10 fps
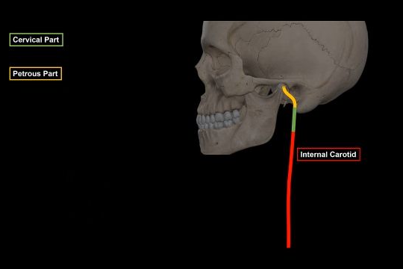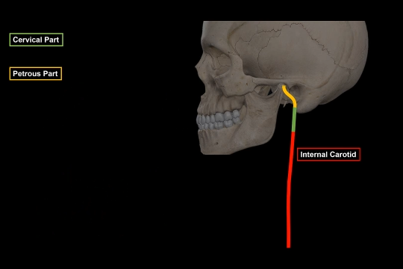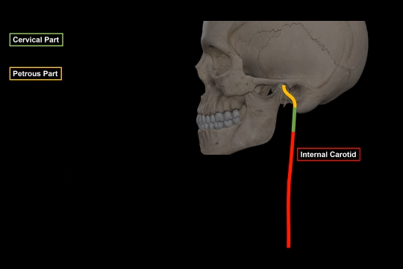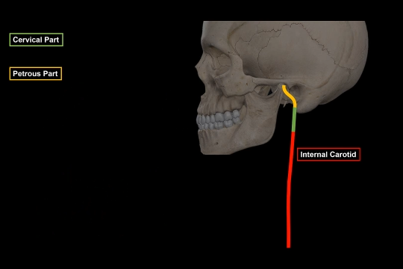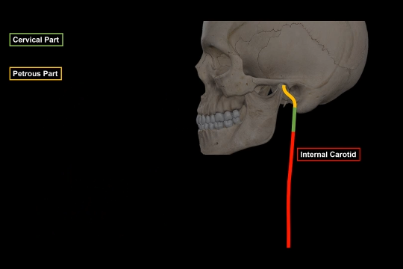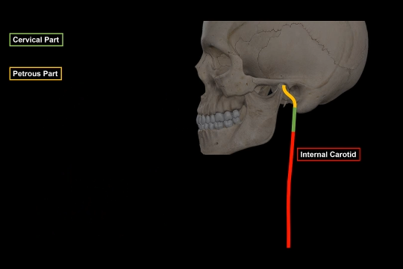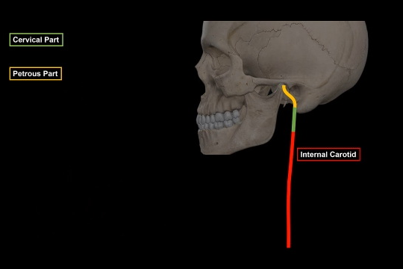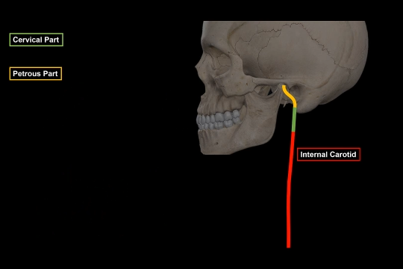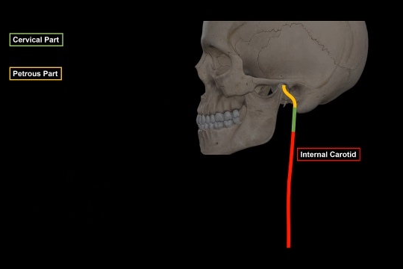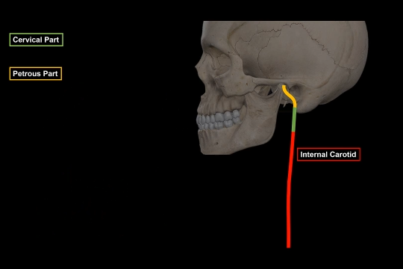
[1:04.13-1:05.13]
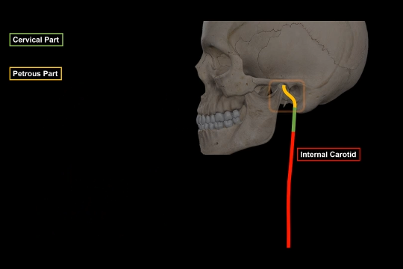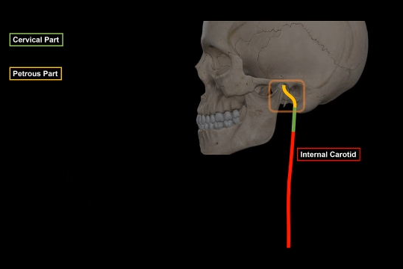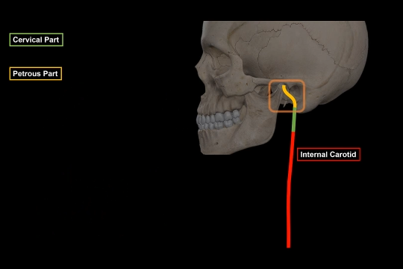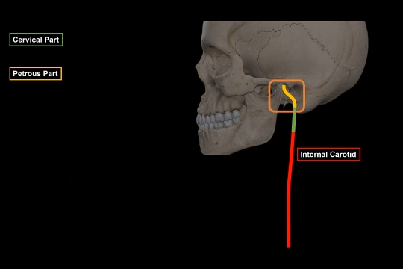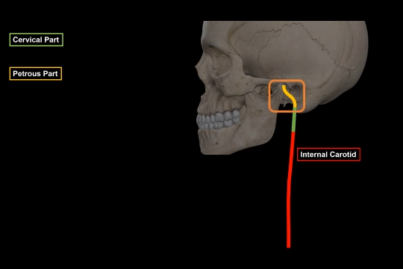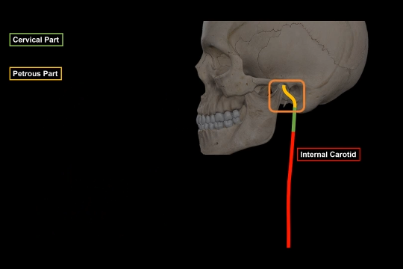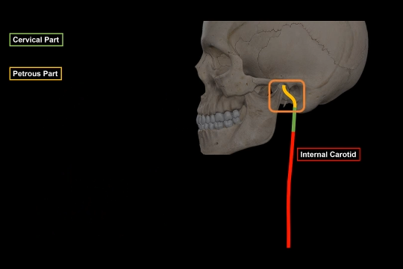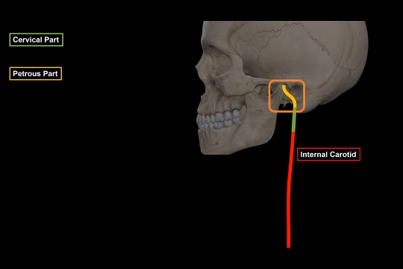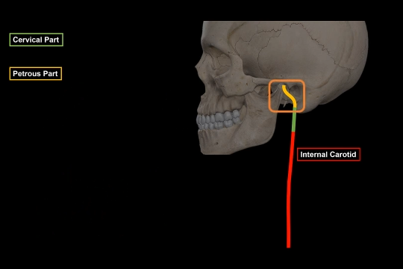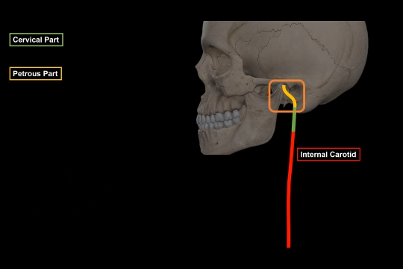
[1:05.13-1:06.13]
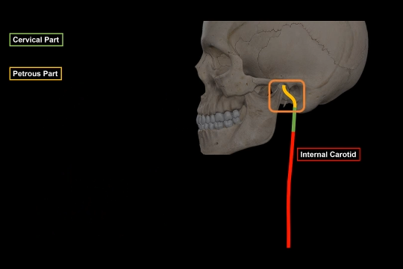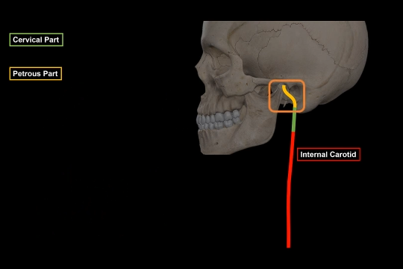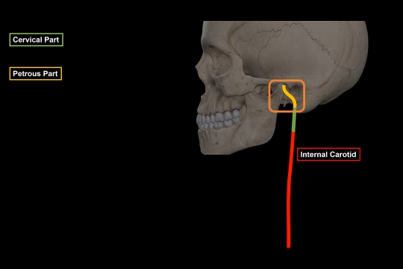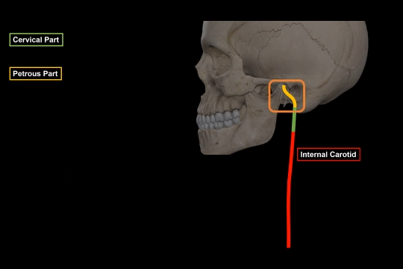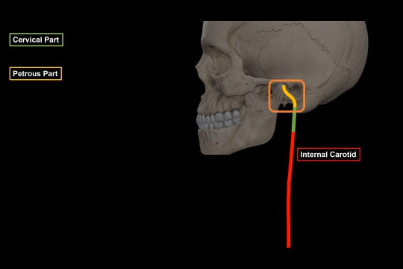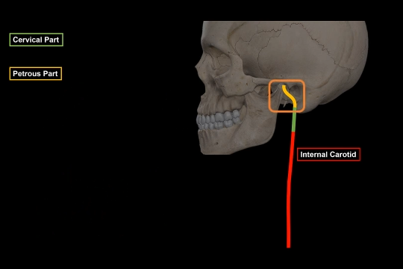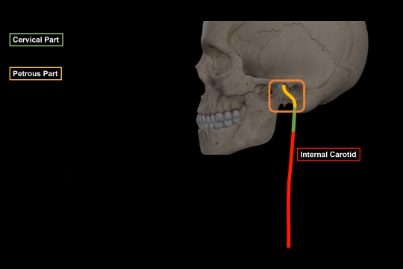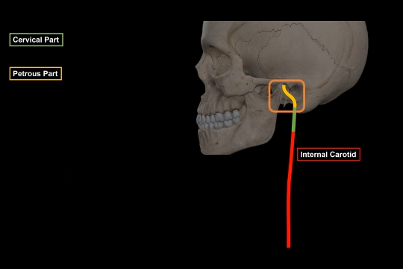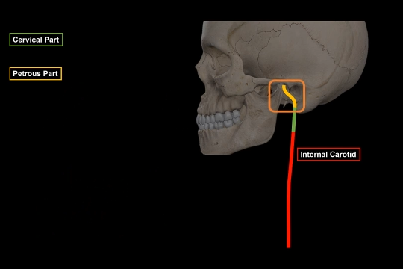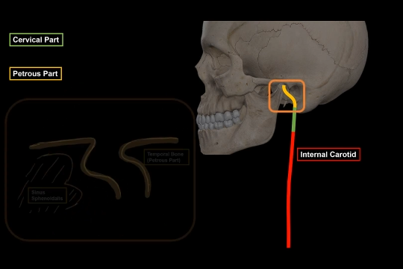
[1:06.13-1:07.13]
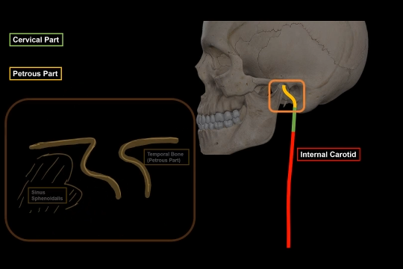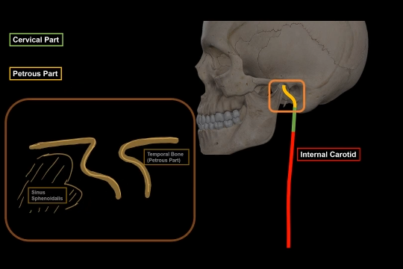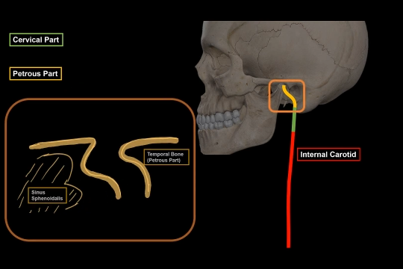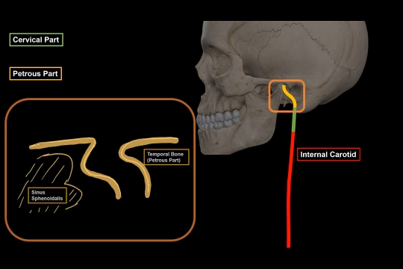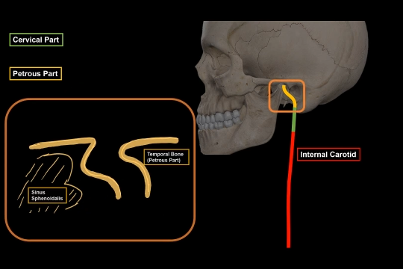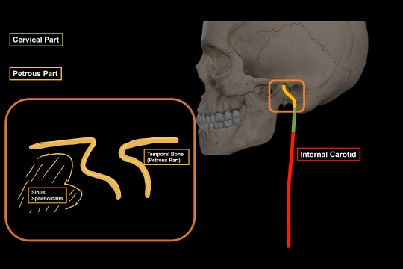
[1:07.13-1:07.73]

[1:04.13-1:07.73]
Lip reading: Nobody's mouth can be seen.